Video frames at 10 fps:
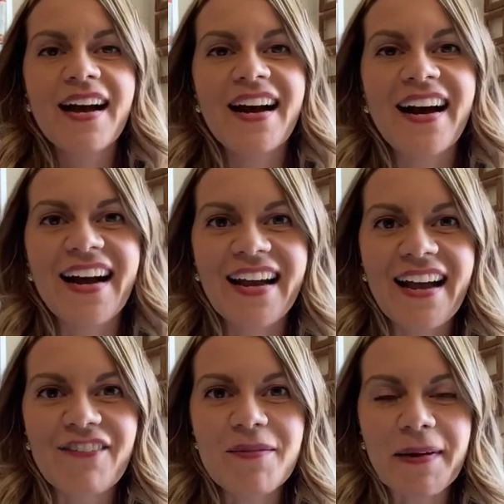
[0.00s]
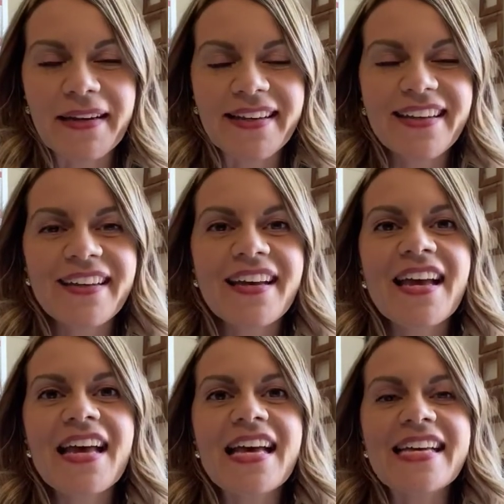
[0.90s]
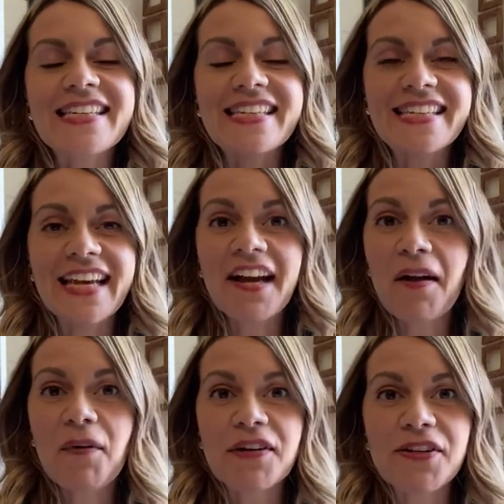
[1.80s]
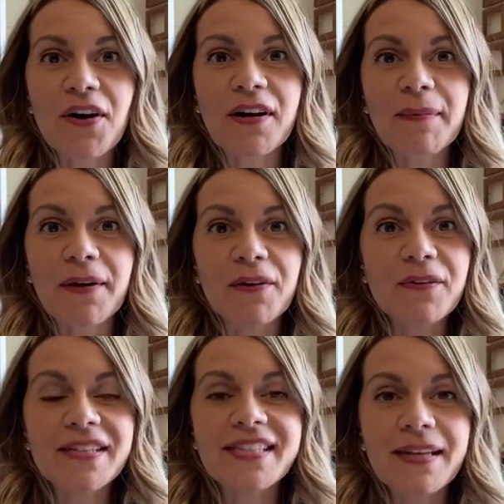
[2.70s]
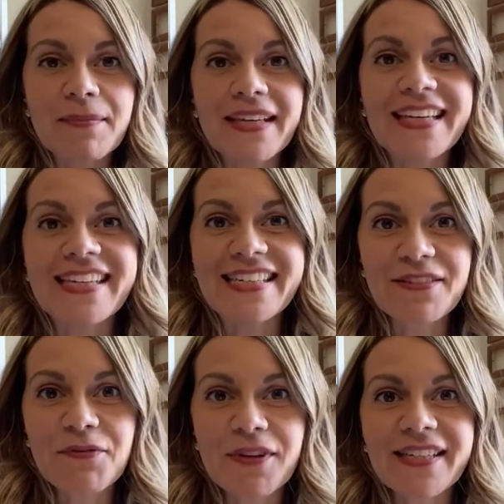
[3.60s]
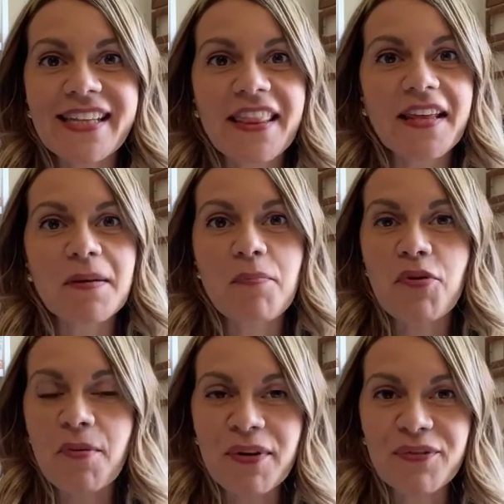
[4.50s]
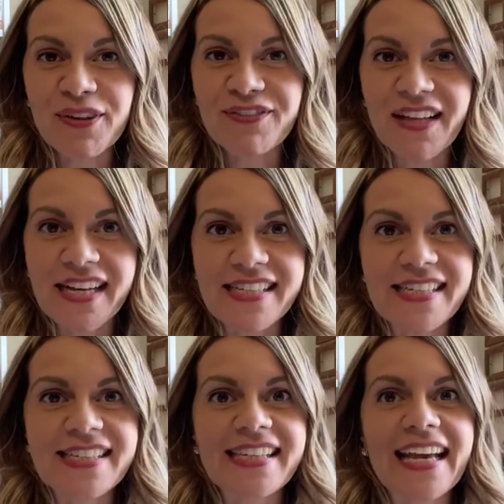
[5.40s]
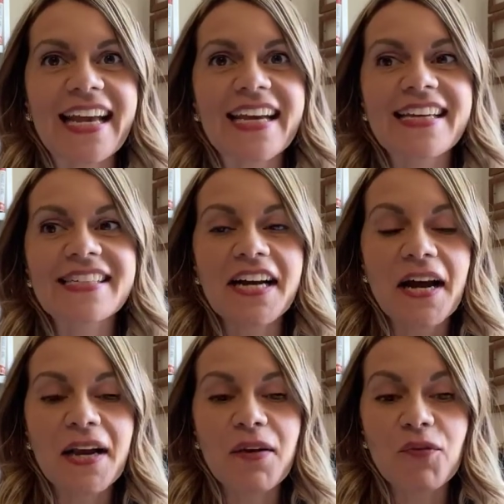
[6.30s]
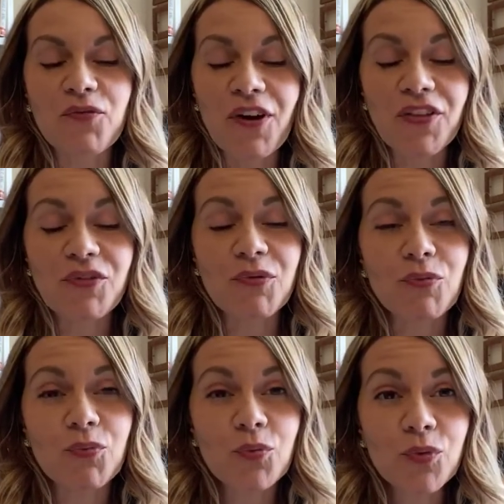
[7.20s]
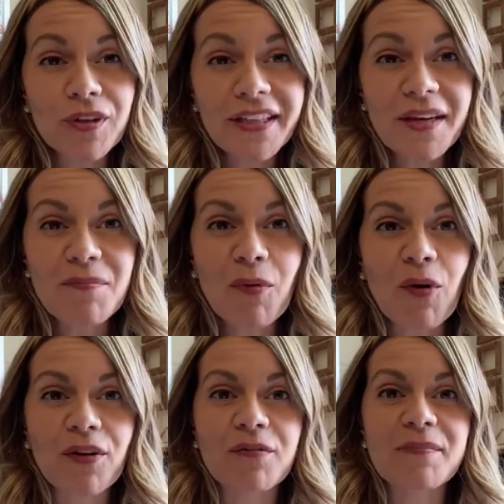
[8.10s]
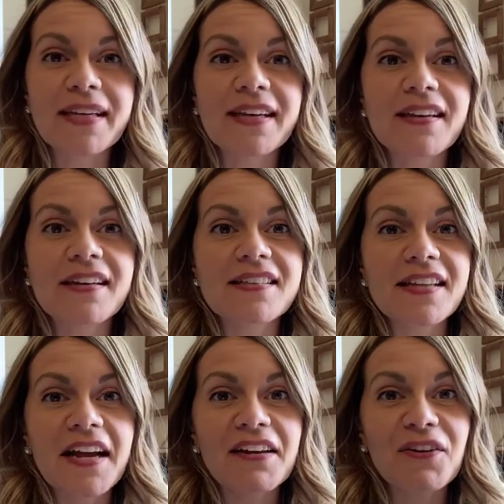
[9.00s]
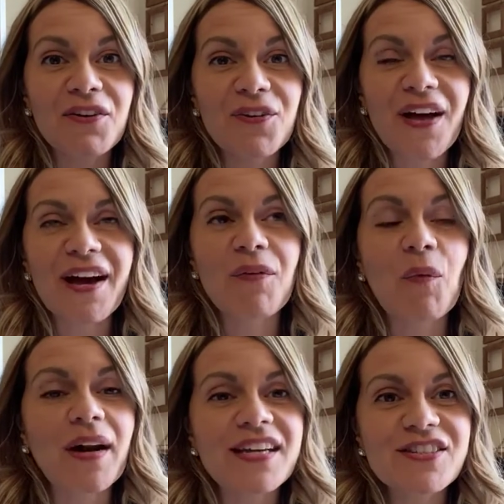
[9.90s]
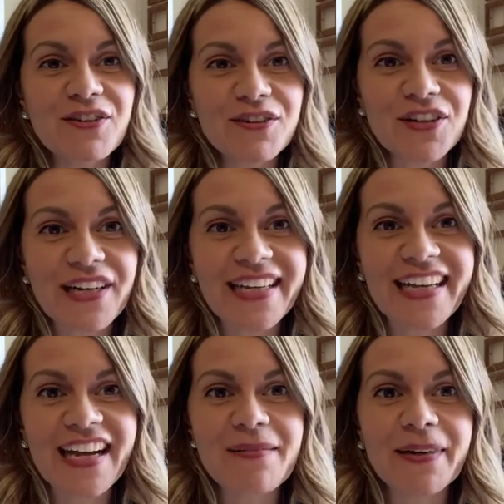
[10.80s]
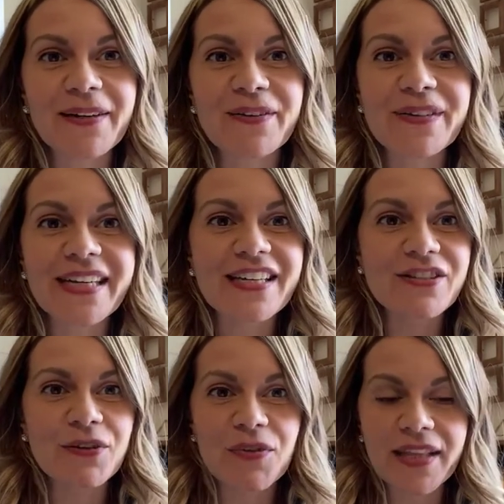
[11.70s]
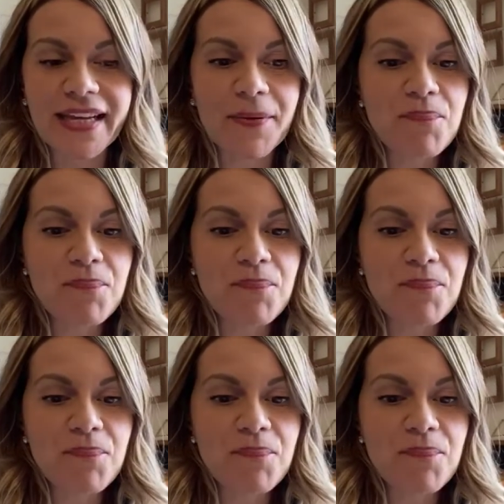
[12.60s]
Hi, everybody. Today, I want to talk about something different than primitive reflexes, and I felt this was really important because I know that when I start talking about a certain thing